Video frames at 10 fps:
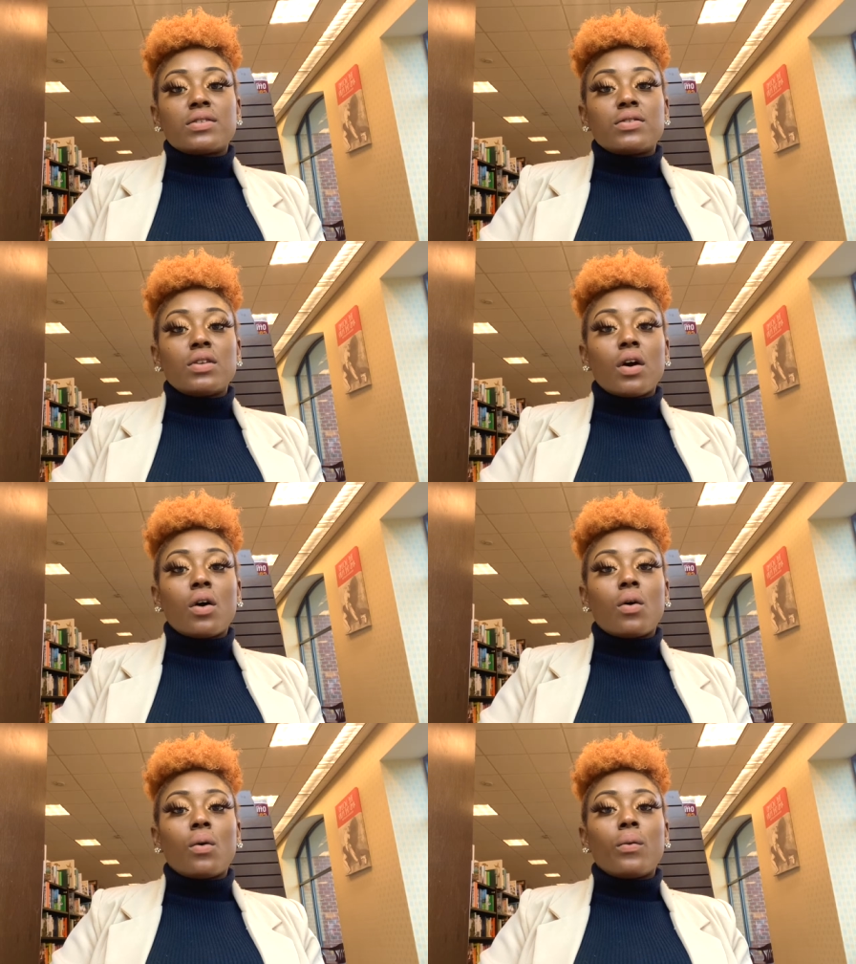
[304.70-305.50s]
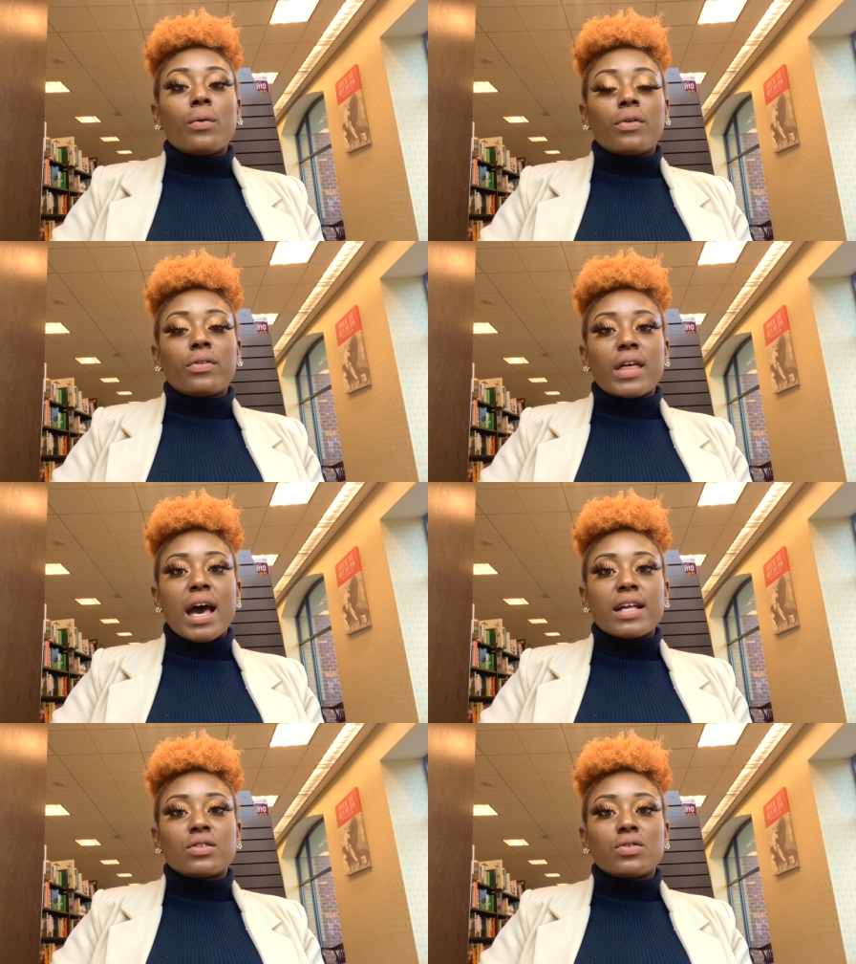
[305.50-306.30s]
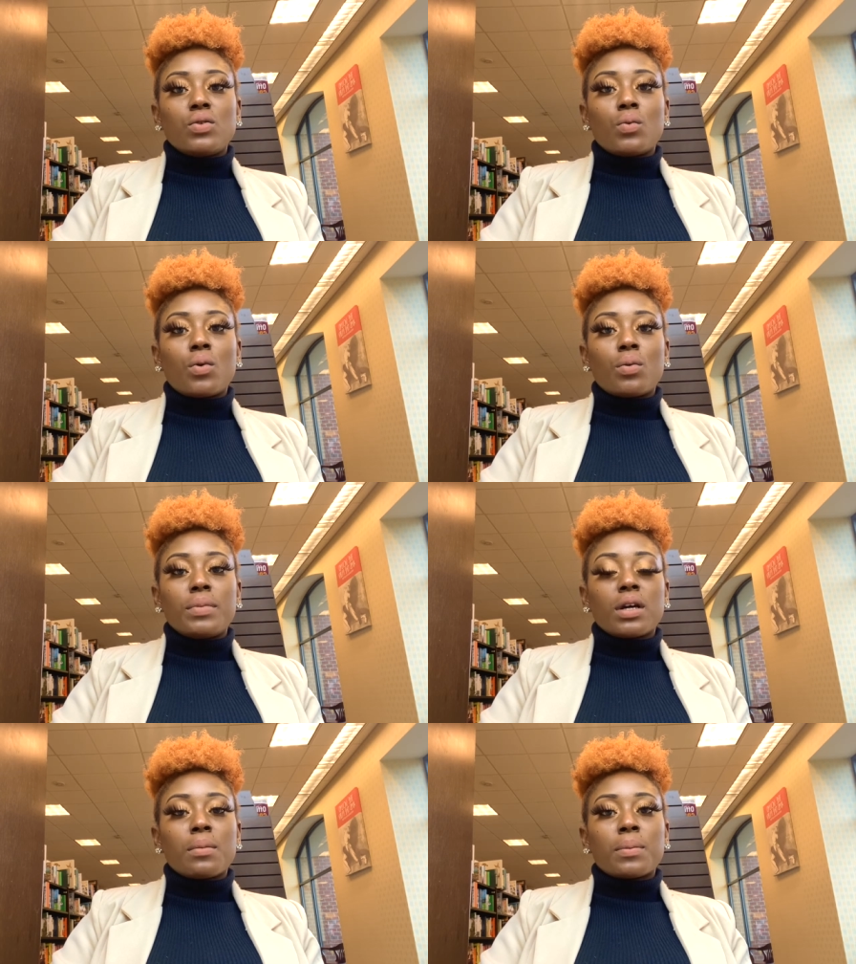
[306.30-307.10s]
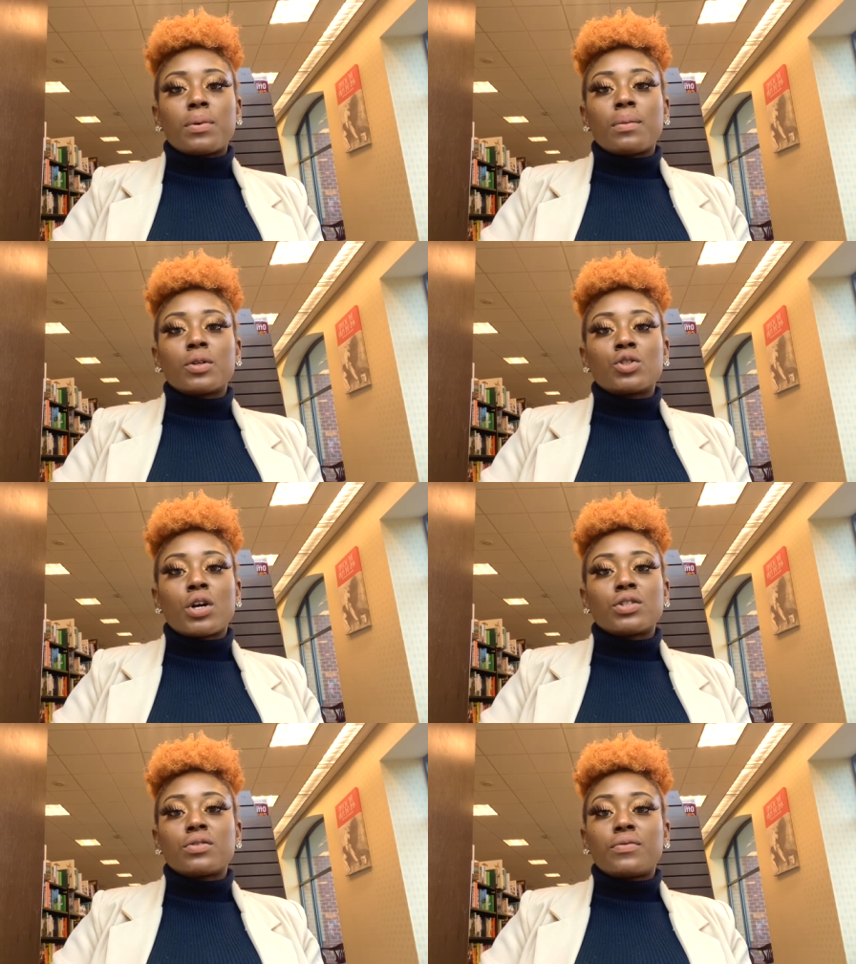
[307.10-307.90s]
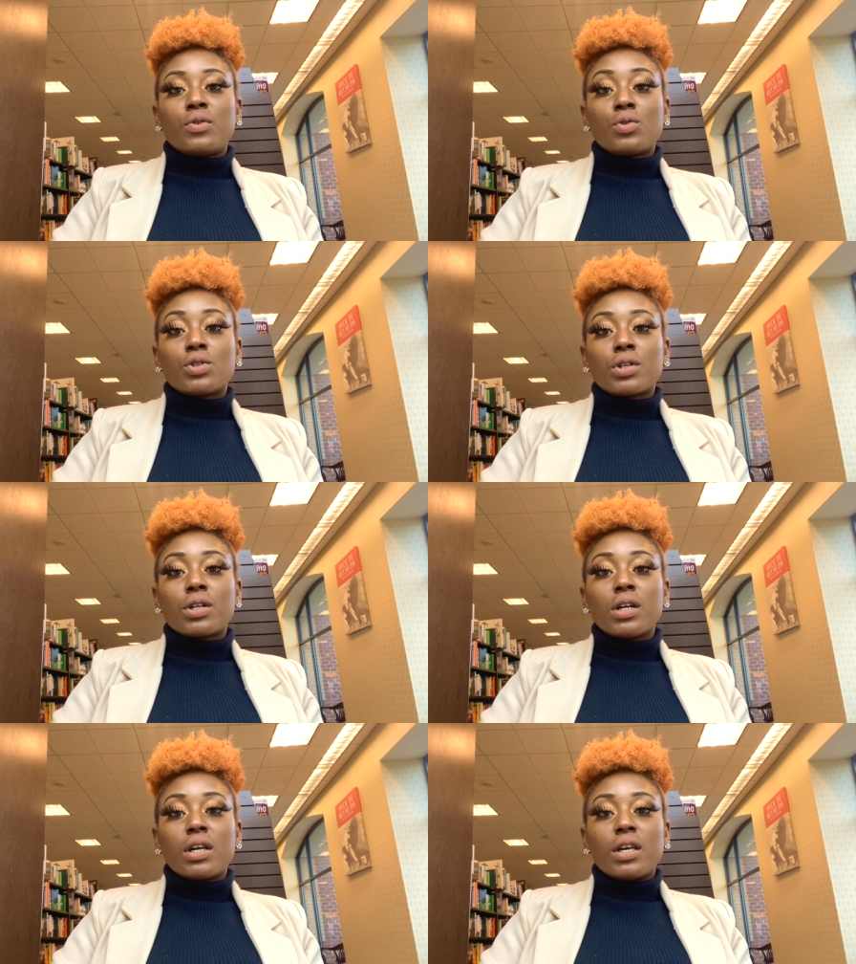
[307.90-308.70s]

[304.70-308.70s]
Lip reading: know that you won't become a public charge in the future.